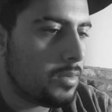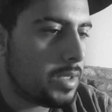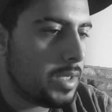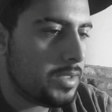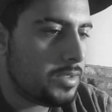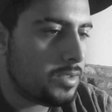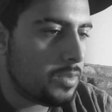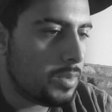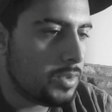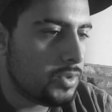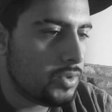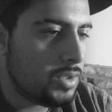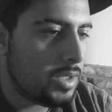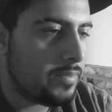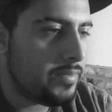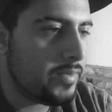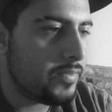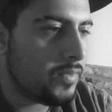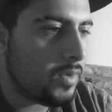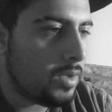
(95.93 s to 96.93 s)
Okay, so once you
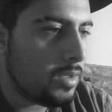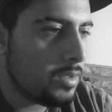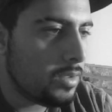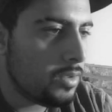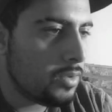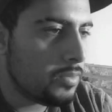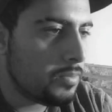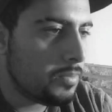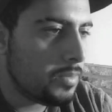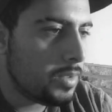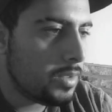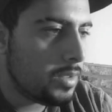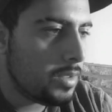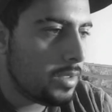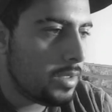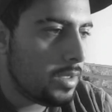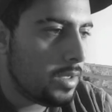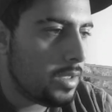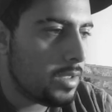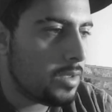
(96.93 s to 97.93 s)
have your volume,
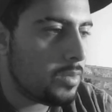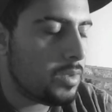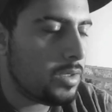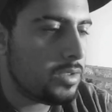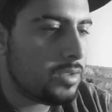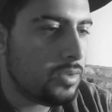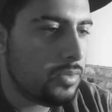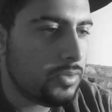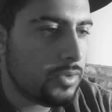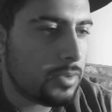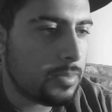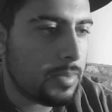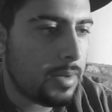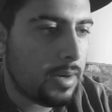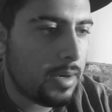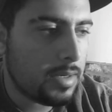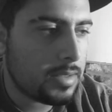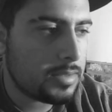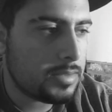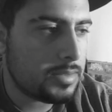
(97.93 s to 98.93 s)
you want to tune your
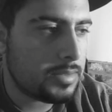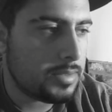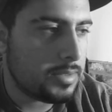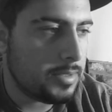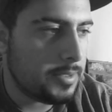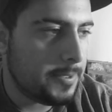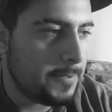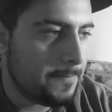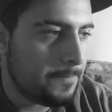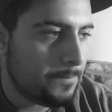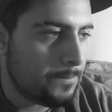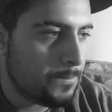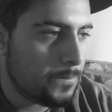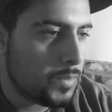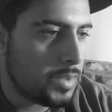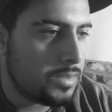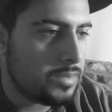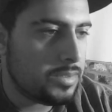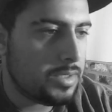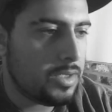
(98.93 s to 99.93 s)
box.
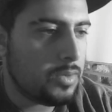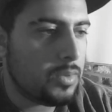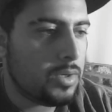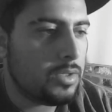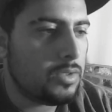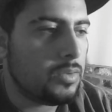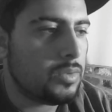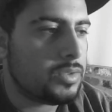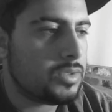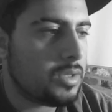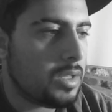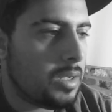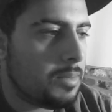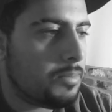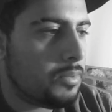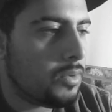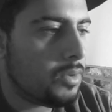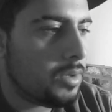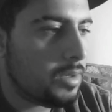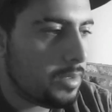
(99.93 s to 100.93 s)
Say you want to do a slot
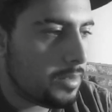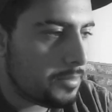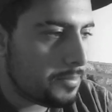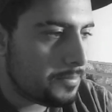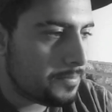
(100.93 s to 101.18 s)
port.